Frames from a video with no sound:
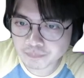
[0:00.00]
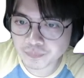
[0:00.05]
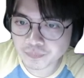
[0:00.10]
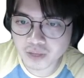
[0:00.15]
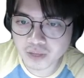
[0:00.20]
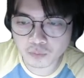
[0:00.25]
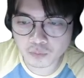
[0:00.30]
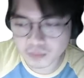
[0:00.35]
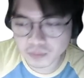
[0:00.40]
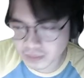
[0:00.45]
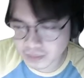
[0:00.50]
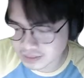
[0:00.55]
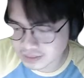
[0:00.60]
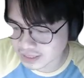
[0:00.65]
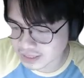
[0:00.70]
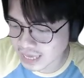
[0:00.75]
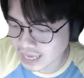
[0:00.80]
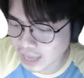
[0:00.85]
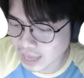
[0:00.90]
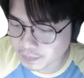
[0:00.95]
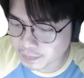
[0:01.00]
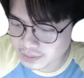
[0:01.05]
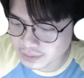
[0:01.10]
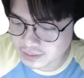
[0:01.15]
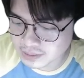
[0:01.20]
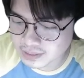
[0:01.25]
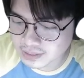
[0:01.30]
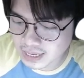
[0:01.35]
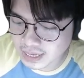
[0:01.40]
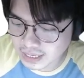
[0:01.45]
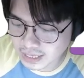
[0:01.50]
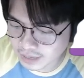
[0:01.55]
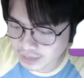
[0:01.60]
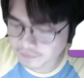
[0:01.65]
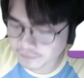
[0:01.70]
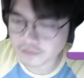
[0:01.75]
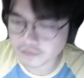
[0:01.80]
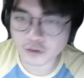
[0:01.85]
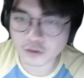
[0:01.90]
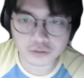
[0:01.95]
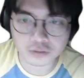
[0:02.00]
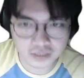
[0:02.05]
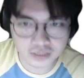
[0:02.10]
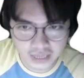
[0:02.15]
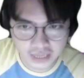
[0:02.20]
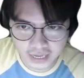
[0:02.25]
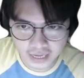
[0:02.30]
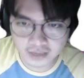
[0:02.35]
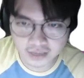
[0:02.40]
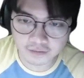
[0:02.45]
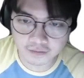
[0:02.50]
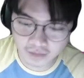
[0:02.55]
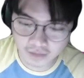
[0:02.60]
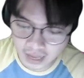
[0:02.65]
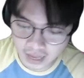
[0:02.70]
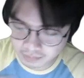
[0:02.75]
And what basically happens is that if I'm